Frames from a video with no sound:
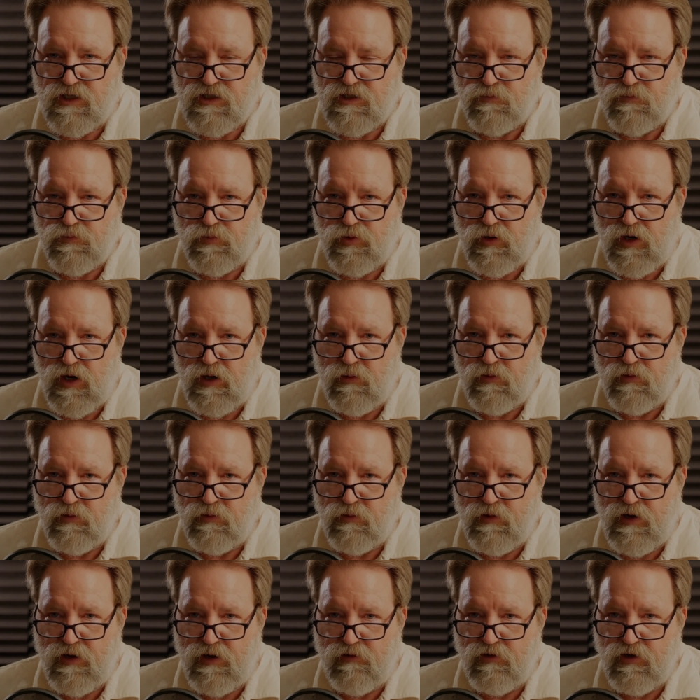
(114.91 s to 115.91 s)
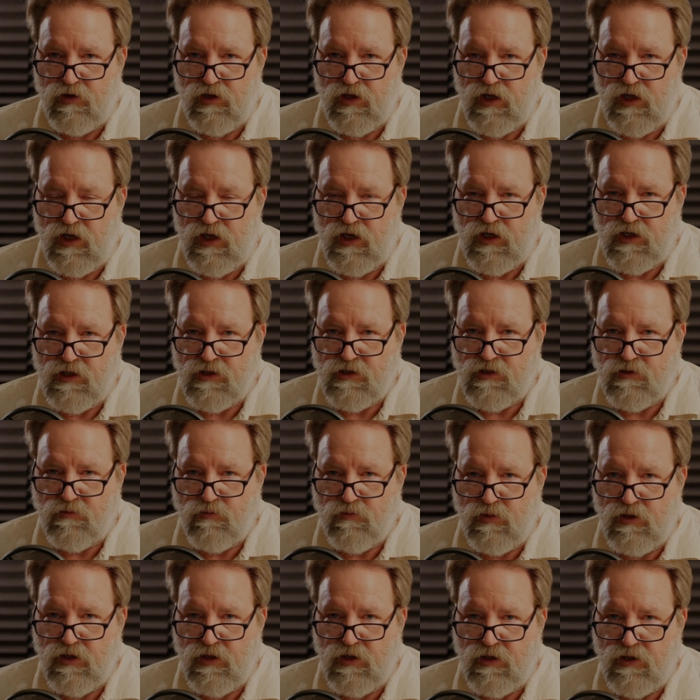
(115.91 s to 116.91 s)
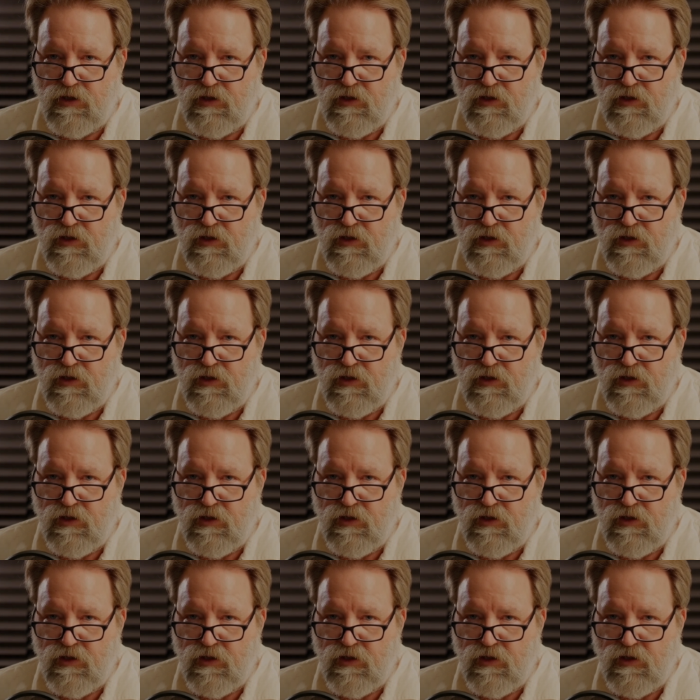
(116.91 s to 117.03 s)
problem, I realize, but